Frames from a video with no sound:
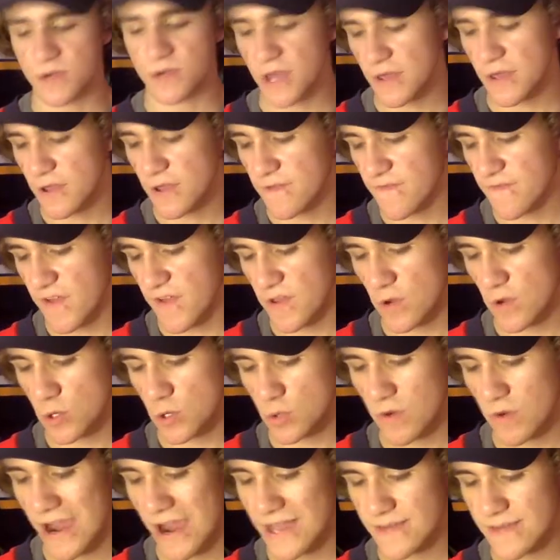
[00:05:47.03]
The other defenders
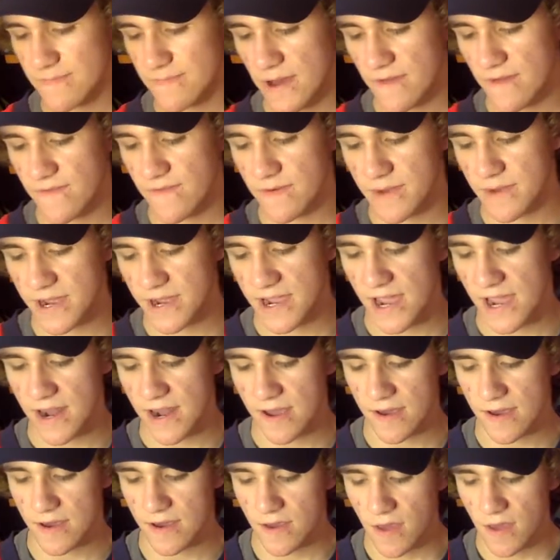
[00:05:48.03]
rise above him and
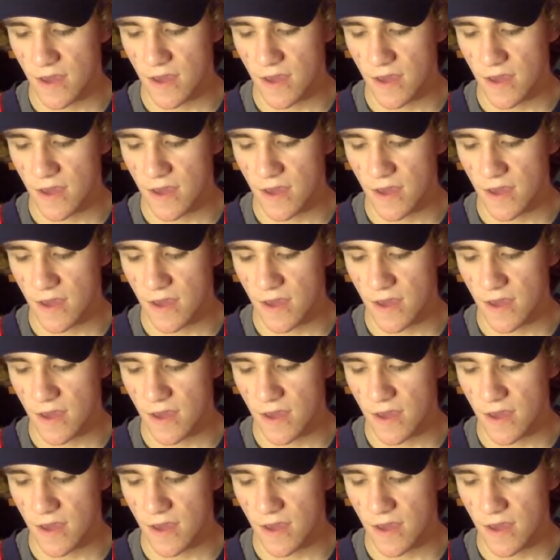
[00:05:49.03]
kind